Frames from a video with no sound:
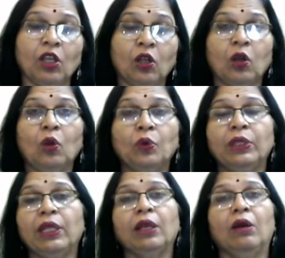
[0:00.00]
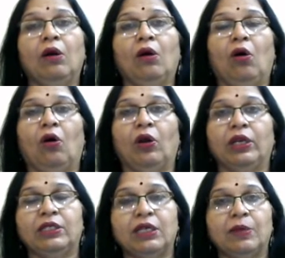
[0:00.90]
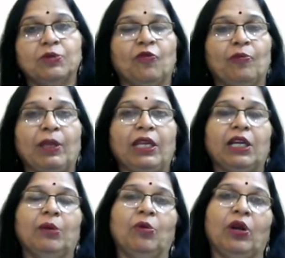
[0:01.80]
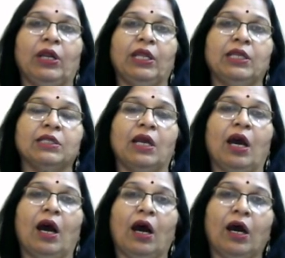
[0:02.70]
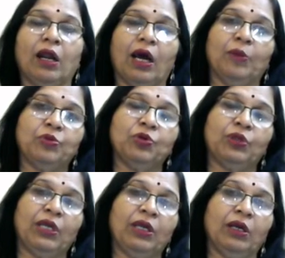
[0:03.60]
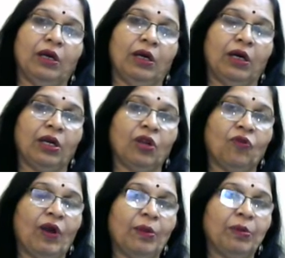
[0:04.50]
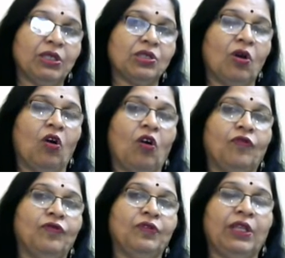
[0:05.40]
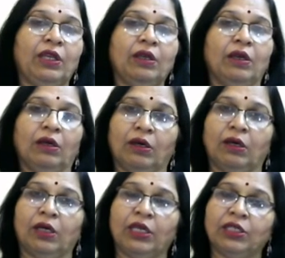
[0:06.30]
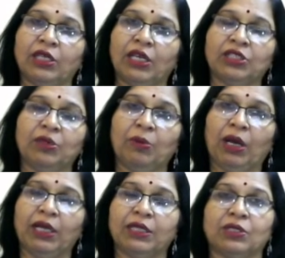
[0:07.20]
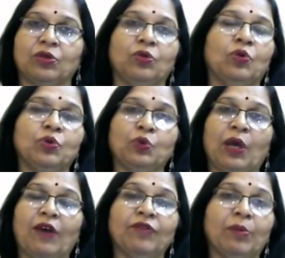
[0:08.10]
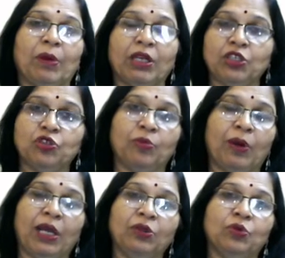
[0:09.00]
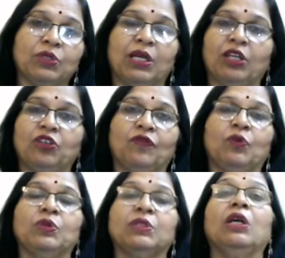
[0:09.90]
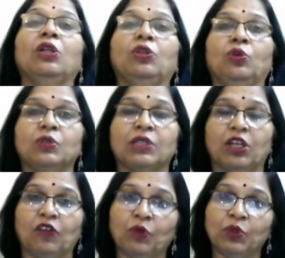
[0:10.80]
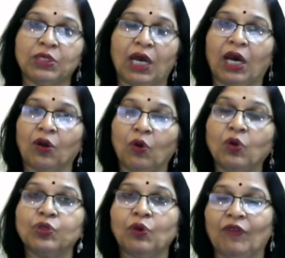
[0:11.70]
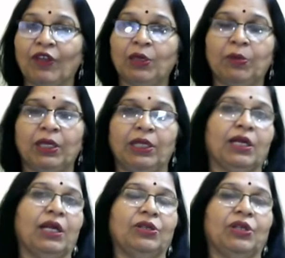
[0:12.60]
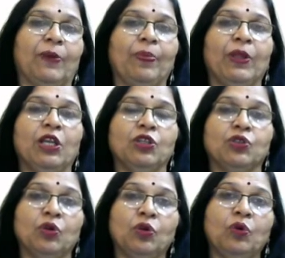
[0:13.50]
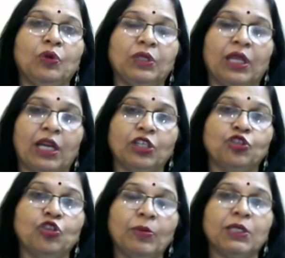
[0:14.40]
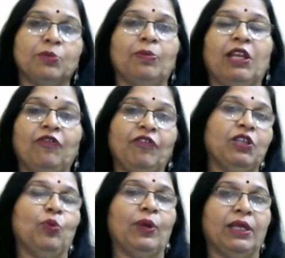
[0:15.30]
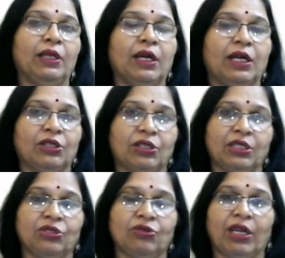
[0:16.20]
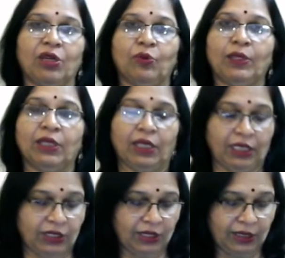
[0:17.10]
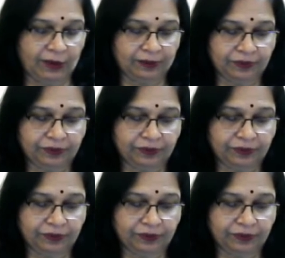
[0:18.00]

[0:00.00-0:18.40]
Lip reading: clothing or in terms of many commodities are up to the requirements of the international markets. So those who have the money to buy those kind of goods are also available in the country. So good, the consumers benefit when countries trade with each other.